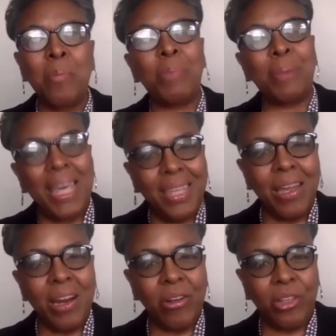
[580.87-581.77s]
But by
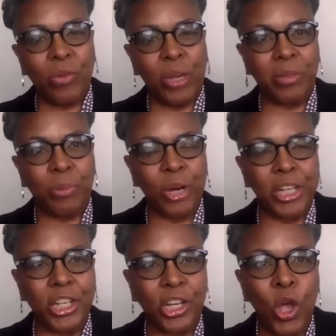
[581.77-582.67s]
the era of the Great
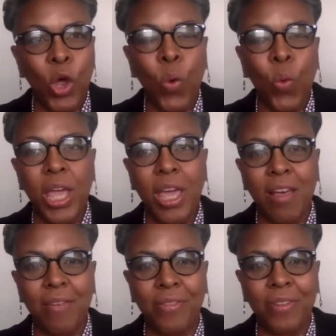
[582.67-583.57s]
Depression, we
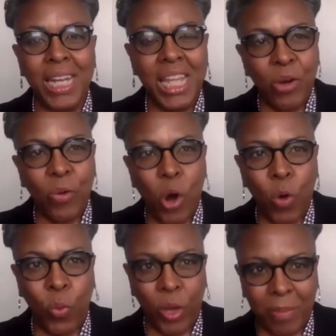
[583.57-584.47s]
have
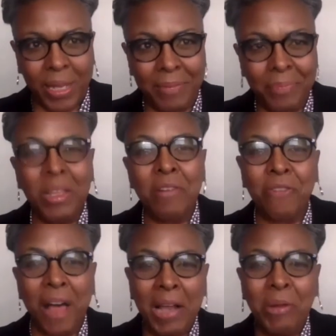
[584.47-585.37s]
Negro women
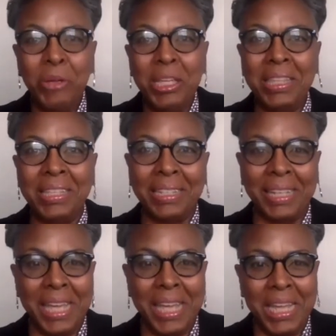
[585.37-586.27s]
following the
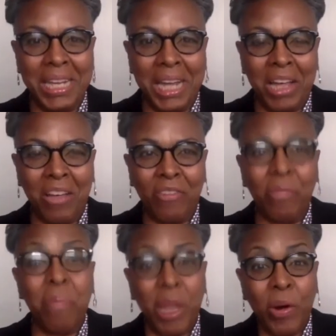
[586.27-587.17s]
lead of
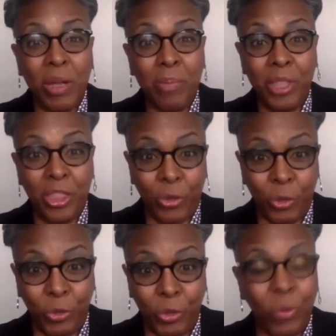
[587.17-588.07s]
Mary
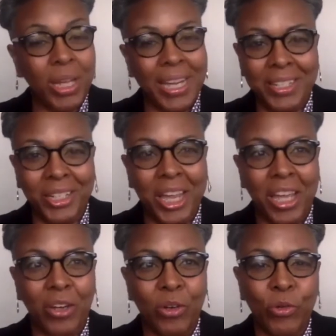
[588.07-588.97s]
Bethune, great
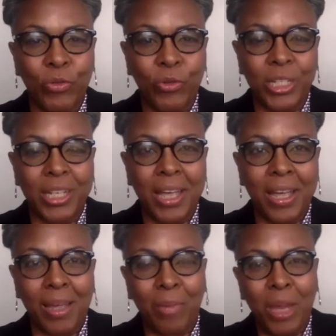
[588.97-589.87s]
educator who for a
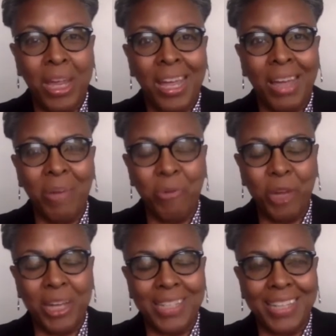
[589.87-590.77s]
time
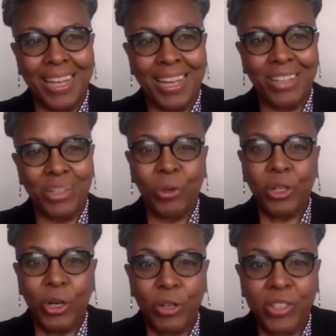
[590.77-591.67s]
was Zora
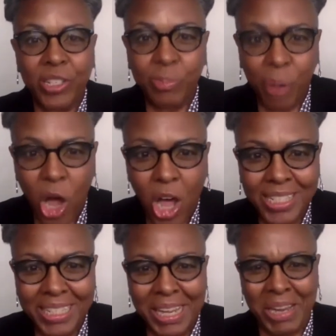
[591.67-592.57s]
Neale Hurston's
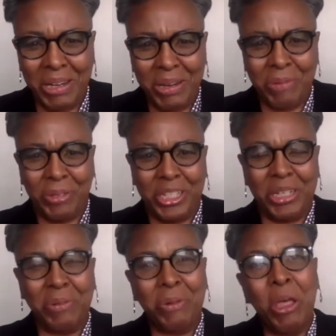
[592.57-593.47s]
boss, when
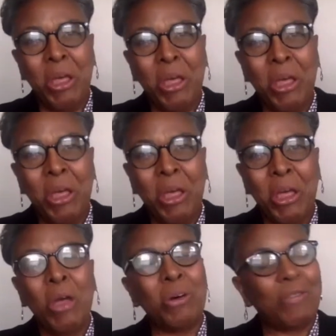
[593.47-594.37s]
she, for
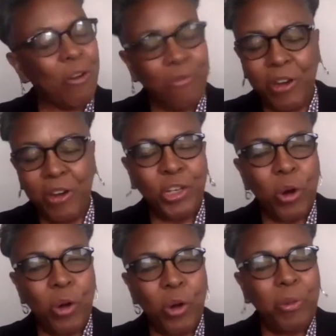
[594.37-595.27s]
a very short period
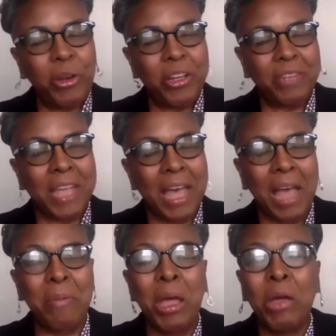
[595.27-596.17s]
of time, when
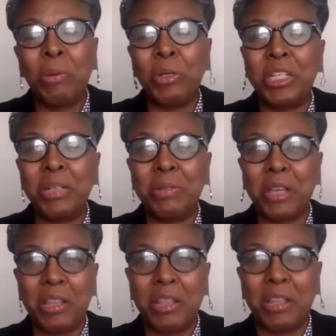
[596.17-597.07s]
she was on the
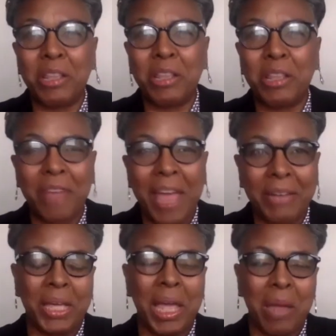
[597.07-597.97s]
faculty at what
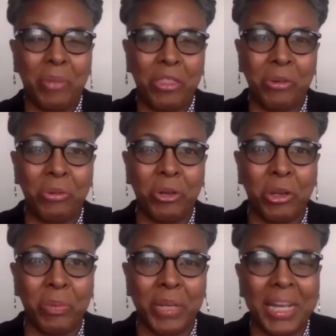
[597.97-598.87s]
became
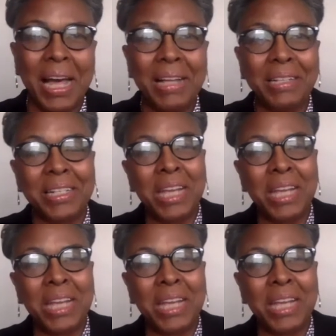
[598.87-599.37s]
Bethune-Cookman College.